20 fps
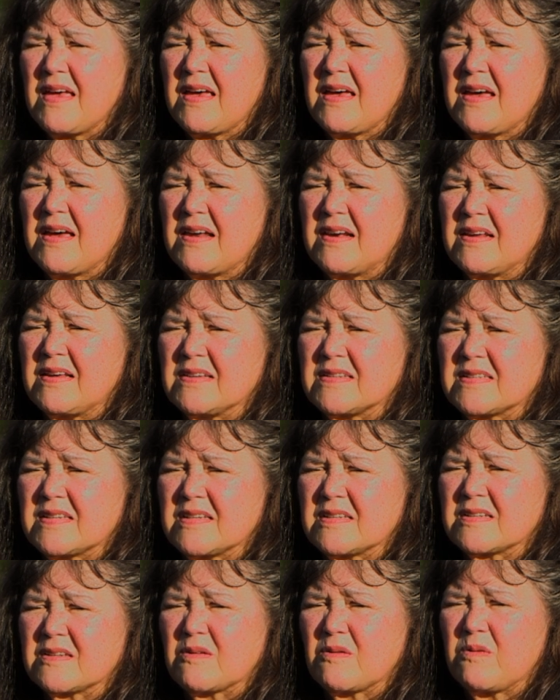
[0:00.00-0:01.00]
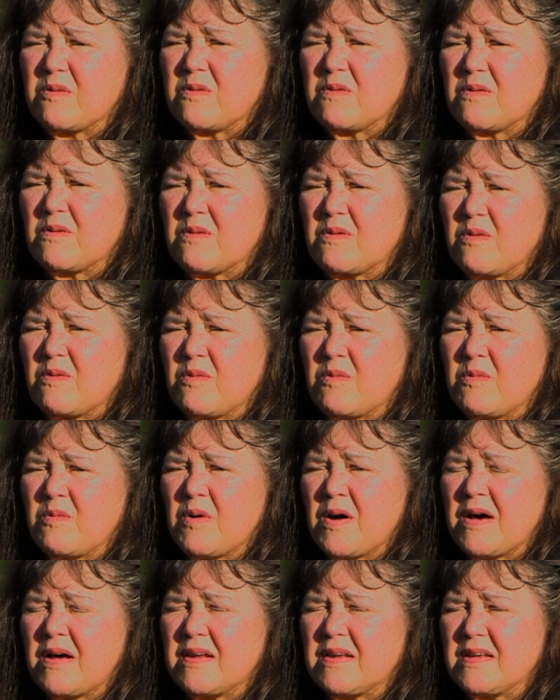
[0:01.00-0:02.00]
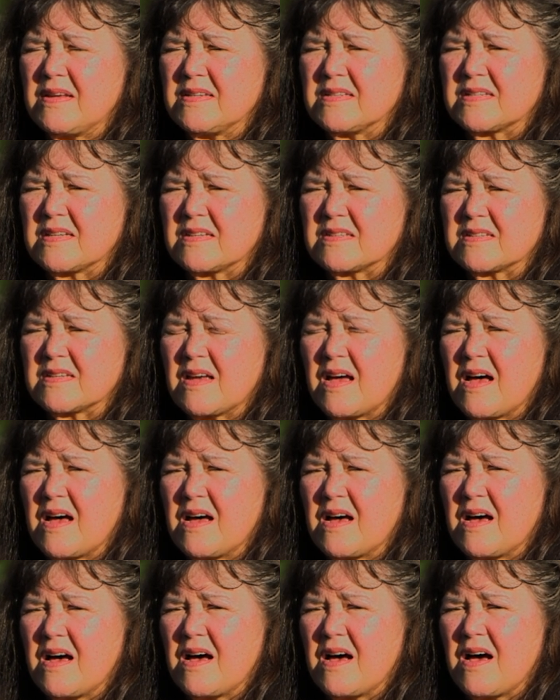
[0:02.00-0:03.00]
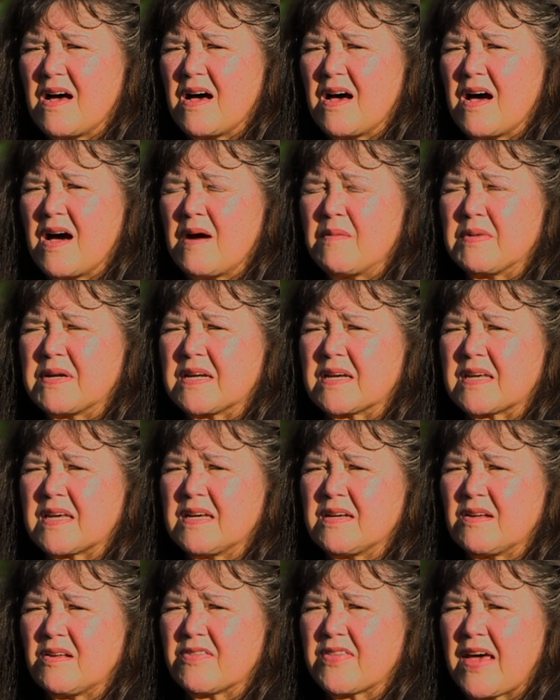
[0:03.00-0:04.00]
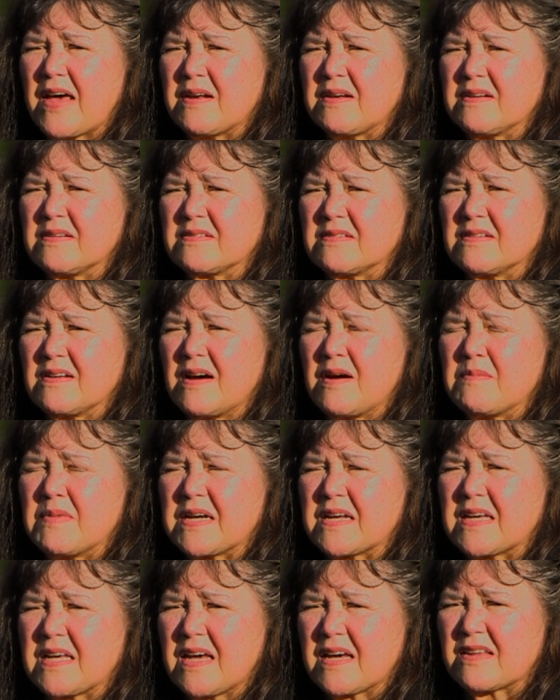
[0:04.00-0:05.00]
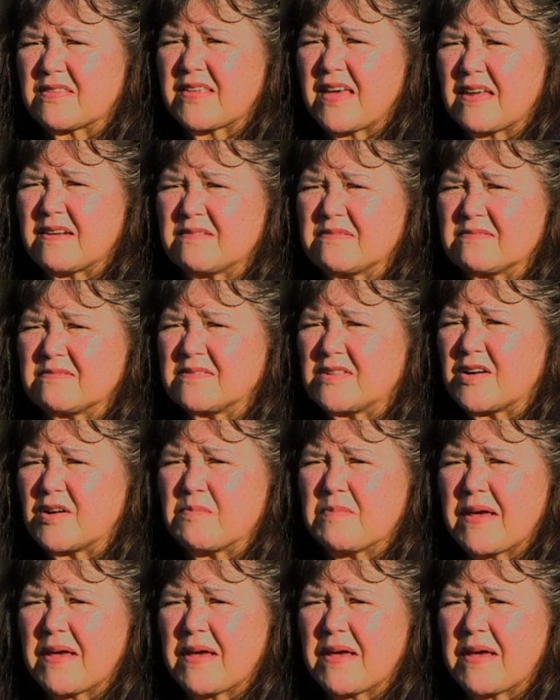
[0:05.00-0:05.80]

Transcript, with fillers: And he says, what? He says, I'm going to kill that, I'm going to kick that, her